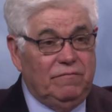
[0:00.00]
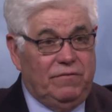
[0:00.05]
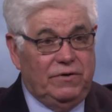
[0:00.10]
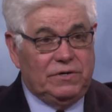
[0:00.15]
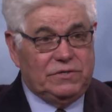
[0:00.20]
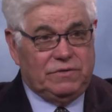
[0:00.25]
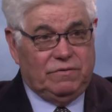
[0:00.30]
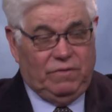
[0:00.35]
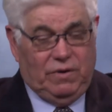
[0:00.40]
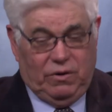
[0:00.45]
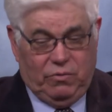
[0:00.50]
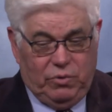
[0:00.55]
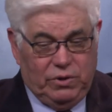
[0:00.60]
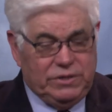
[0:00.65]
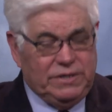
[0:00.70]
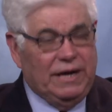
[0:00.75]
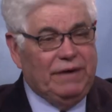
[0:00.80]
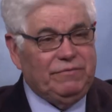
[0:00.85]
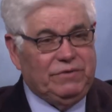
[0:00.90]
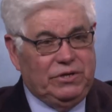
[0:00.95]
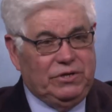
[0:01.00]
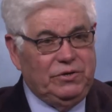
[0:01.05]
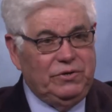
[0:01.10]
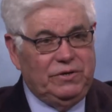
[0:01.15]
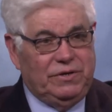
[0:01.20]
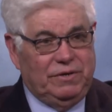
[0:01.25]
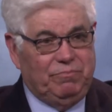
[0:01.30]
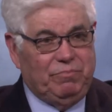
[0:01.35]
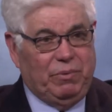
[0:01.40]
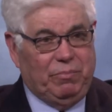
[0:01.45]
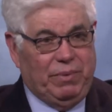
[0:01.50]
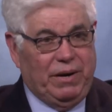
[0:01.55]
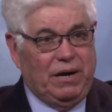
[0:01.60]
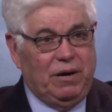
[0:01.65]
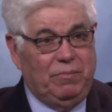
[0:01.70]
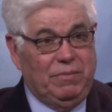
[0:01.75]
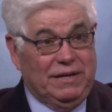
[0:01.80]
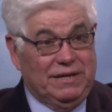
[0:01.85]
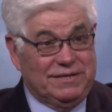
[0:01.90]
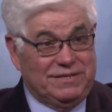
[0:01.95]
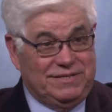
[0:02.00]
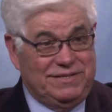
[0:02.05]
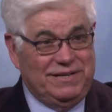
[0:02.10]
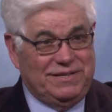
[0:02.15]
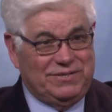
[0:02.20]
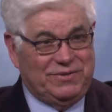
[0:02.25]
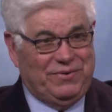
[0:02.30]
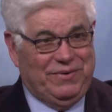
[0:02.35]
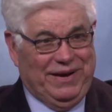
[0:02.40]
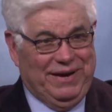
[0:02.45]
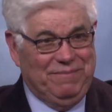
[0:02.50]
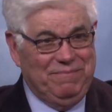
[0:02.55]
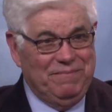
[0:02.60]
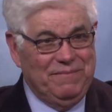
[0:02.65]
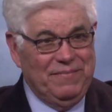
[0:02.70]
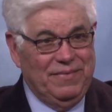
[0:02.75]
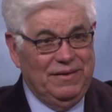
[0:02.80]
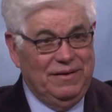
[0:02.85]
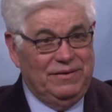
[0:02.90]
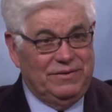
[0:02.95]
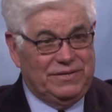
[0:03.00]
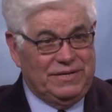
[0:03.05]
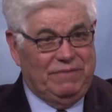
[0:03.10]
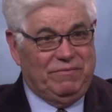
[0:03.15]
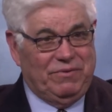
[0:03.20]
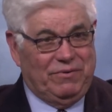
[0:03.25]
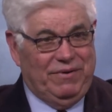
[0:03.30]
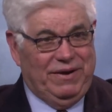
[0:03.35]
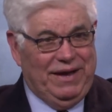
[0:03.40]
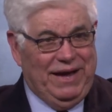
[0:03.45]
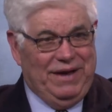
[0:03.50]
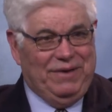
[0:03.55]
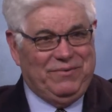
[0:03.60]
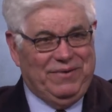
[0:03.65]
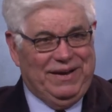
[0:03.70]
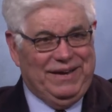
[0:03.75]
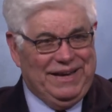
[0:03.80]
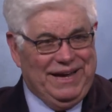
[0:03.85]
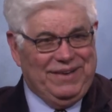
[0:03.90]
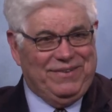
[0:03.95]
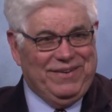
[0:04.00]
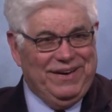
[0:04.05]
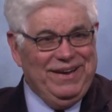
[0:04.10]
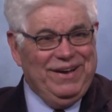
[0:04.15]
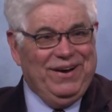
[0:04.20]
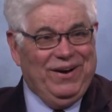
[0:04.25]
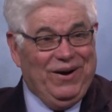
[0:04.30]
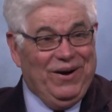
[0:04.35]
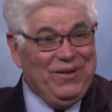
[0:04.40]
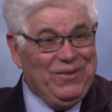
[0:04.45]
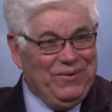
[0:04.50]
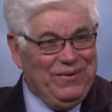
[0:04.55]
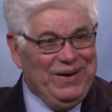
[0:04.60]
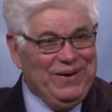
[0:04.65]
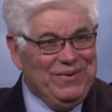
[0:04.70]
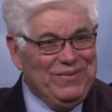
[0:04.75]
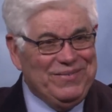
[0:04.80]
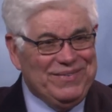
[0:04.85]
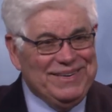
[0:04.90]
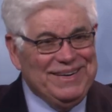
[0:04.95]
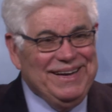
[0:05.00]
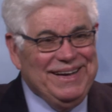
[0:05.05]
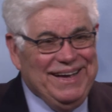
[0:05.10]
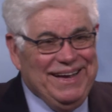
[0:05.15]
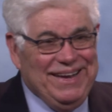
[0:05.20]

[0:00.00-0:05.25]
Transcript: First of all, what you have to do to prepare them in the sixth grade, seventh grade, eighth grade, ninth grade, all the way over.